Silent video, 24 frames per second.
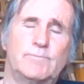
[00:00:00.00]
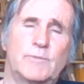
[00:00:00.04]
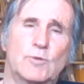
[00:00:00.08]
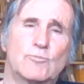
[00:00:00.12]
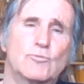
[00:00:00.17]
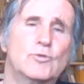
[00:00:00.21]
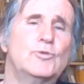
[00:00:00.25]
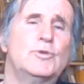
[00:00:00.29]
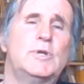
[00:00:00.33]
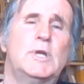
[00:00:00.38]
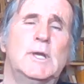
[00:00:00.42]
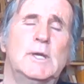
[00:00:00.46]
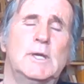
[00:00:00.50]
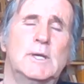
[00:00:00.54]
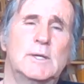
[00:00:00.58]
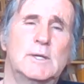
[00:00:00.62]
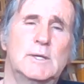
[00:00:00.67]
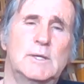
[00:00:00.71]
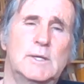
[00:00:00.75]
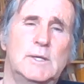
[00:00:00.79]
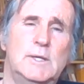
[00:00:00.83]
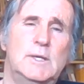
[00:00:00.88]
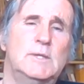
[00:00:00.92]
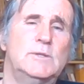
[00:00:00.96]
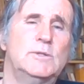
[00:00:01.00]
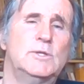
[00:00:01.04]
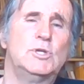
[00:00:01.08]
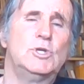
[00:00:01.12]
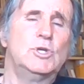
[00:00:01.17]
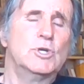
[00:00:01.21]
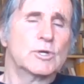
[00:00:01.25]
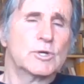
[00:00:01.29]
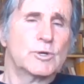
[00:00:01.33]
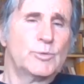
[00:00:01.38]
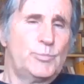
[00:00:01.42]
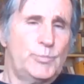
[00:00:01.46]
rooting in the
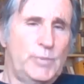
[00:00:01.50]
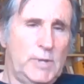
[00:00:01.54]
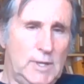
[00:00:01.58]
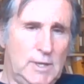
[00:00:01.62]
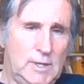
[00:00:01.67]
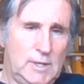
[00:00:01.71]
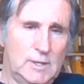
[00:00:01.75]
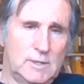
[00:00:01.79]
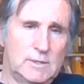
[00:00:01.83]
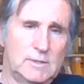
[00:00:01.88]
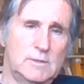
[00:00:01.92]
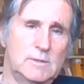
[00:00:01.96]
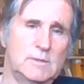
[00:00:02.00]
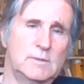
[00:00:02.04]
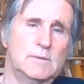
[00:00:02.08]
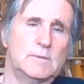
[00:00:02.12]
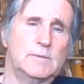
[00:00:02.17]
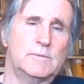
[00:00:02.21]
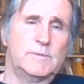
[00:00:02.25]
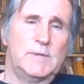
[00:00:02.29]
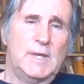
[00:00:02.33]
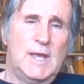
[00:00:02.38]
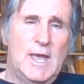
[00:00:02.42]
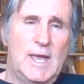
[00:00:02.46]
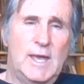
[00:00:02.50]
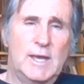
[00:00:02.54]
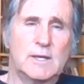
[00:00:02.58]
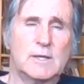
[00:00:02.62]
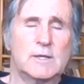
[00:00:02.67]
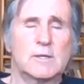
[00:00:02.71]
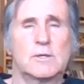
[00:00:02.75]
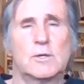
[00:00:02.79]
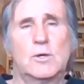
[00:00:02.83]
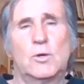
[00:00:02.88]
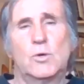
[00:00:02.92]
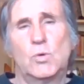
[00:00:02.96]
European, the
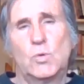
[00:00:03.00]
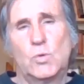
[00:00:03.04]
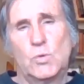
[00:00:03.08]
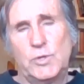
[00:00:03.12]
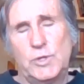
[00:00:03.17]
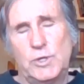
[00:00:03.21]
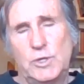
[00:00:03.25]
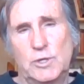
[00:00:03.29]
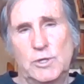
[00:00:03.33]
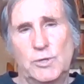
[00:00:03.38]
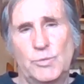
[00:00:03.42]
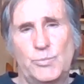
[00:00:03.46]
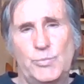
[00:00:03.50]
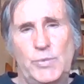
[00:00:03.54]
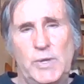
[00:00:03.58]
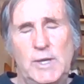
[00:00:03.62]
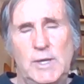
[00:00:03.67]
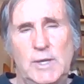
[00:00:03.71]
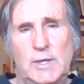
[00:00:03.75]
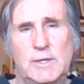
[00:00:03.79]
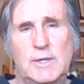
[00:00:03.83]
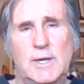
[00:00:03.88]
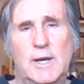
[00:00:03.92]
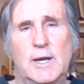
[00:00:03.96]
Anglo-European